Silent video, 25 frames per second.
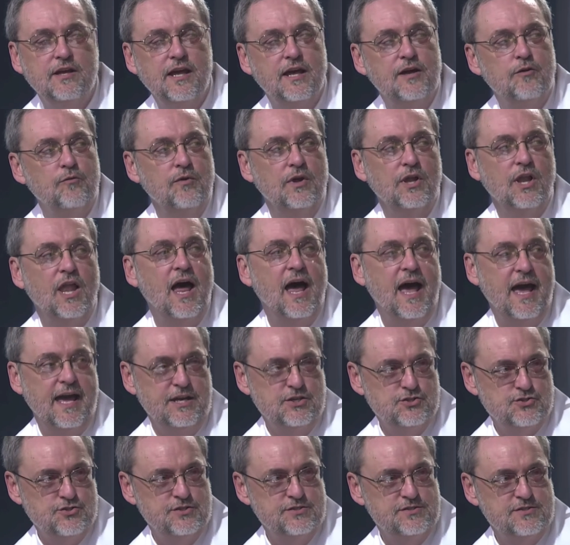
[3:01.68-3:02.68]
to get real
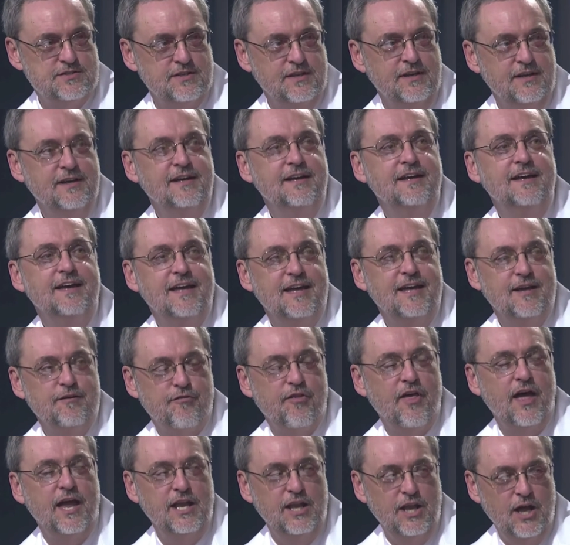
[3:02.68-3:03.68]
anxious
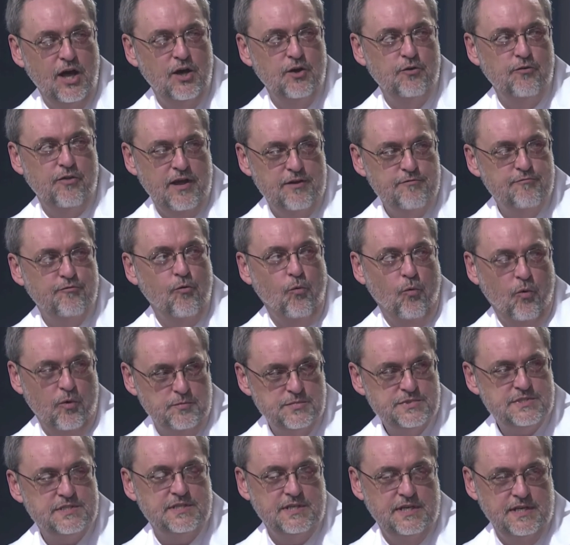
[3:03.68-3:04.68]
if they know they
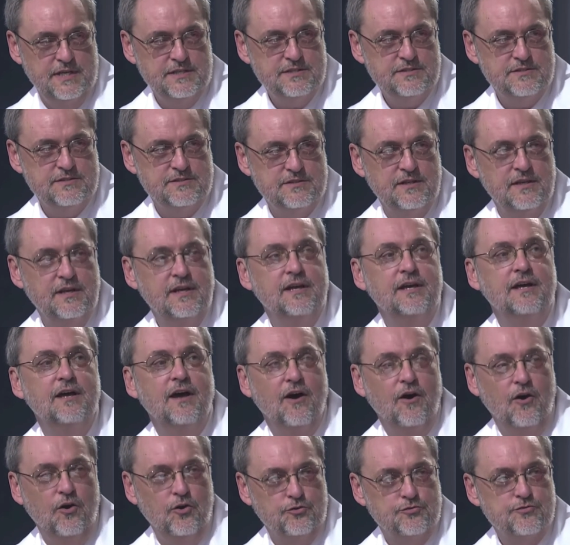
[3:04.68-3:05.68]
form cysts.
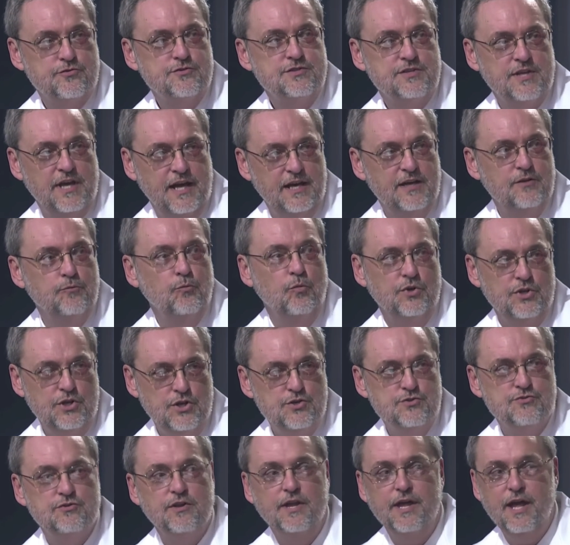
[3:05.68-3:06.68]
Ultrasound will
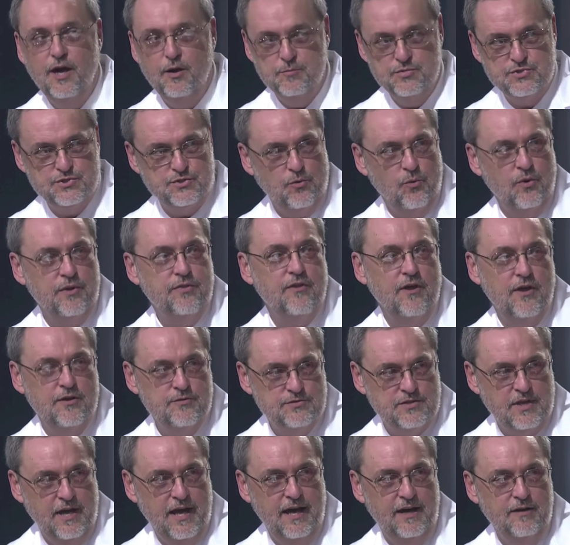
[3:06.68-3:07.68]
usually help sort
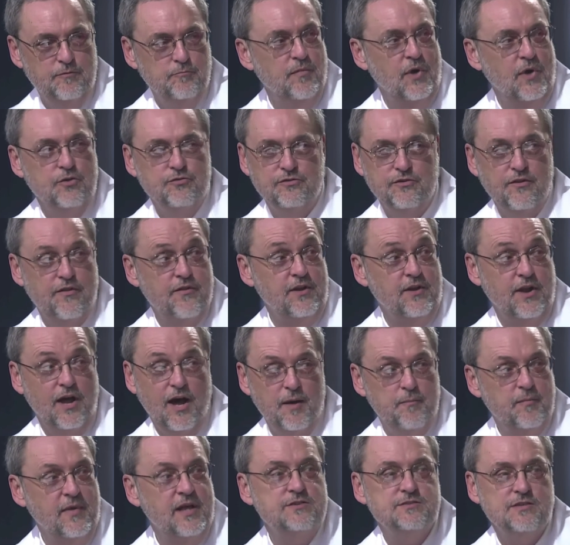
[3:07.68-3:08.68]
those out. Most of the
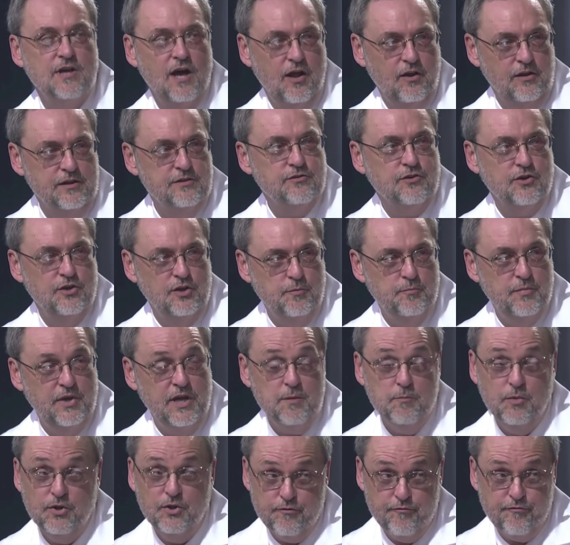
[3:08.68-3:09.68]
time that's all it's going to
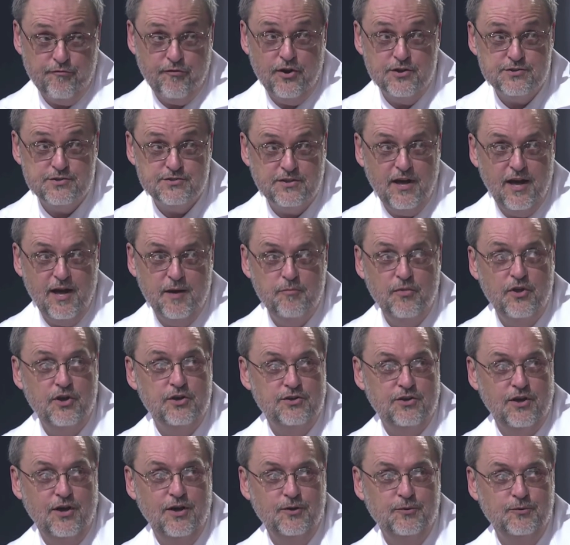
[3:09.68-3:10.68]
be. But the first time
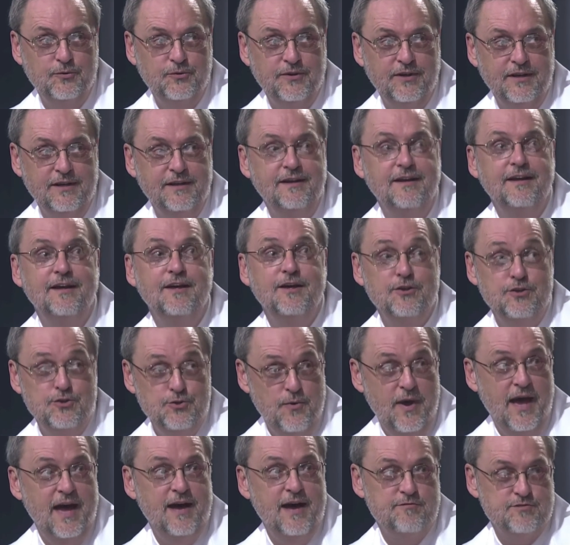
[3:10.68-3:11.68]
they're told
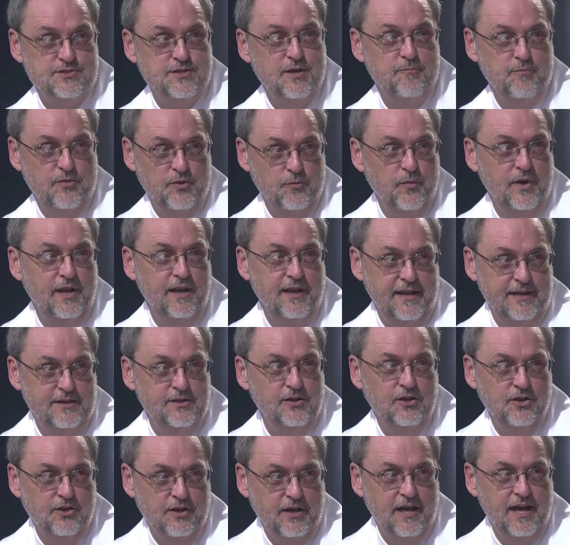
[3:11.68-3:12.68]
you have something we need
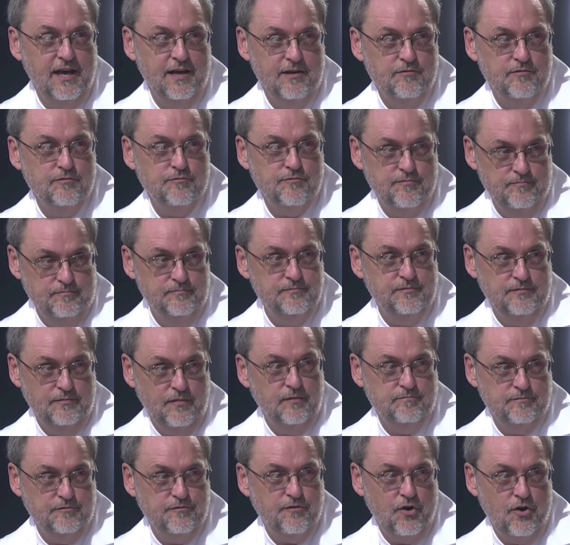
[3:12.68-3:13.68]
to look at
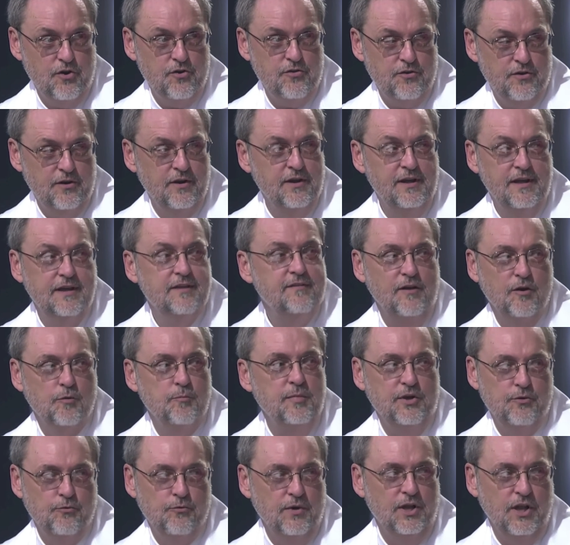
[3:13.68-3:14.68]
further, they'll
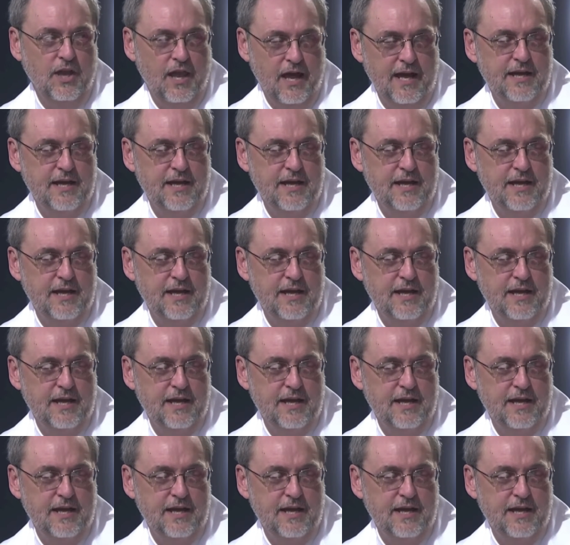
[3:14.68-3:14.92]
be real